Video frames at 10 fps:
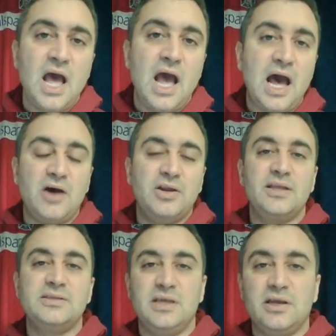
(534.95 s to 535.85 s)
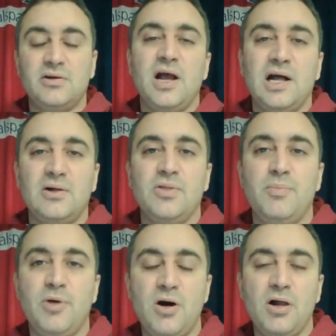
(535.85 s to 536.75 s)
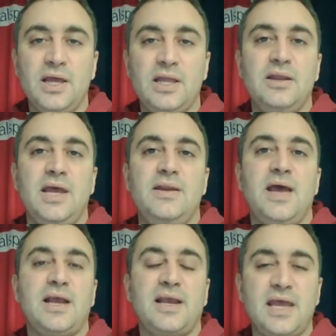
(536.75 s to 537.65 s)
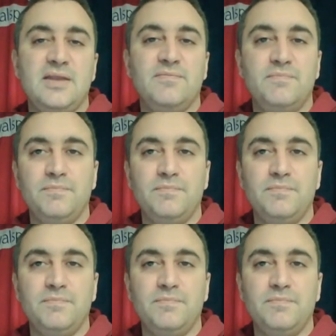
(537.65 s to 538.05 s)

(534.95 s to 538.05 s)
how to get Zinkernagel the ball and kind of